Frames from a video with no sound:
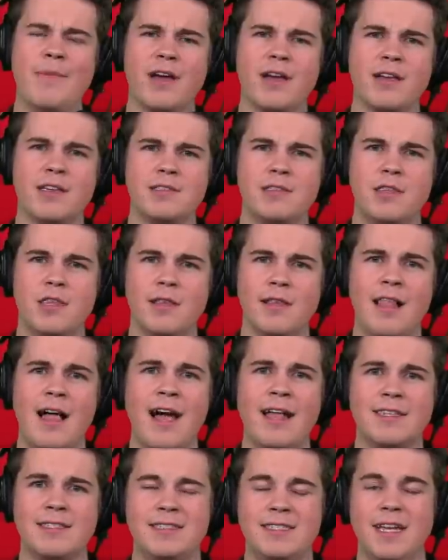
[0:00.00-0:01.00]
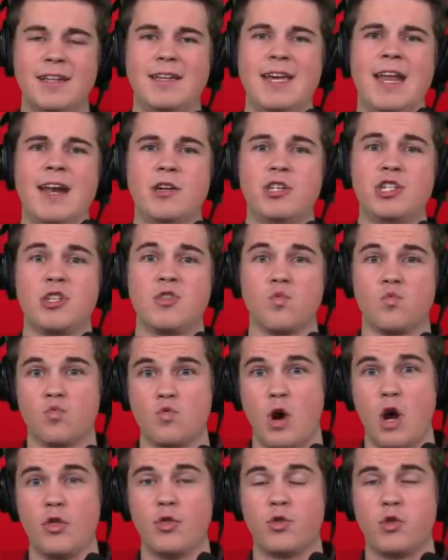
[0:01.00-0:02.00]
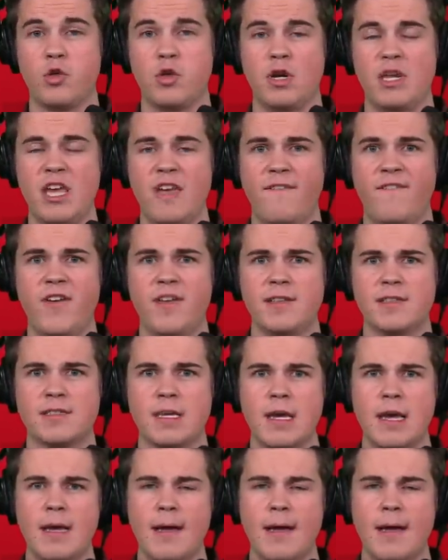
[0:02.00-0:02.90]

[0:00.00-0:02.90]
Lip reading: it because the Lions did kind of just run through the defense.